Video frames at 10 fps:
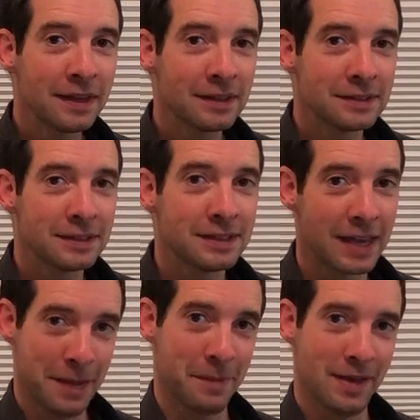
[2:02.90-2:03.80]
it to
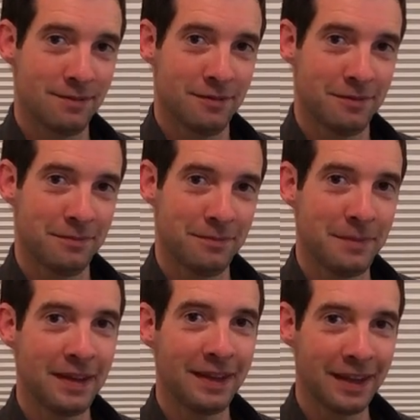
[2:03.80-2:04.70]
tame it.
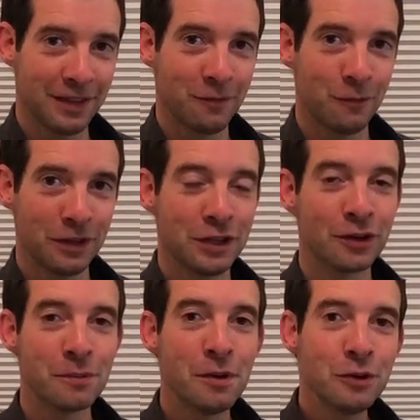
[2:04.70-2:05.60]
Meaning with
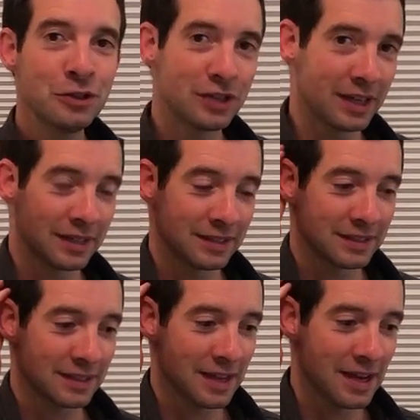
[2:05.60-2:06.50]
your
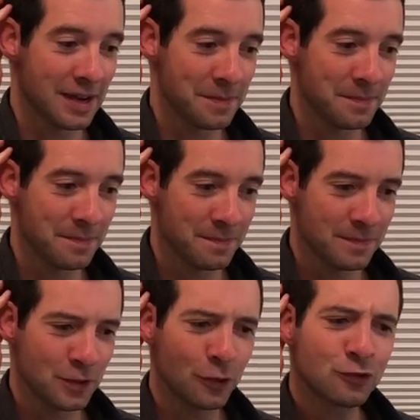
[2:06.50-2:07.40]
emotions,
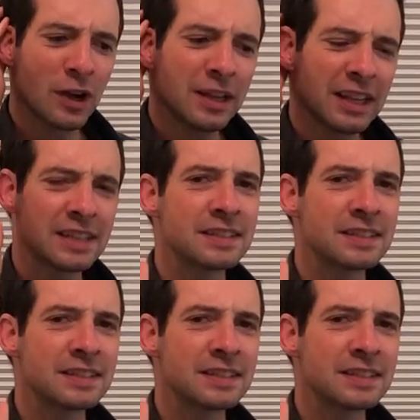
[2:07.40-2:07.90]
don't try to like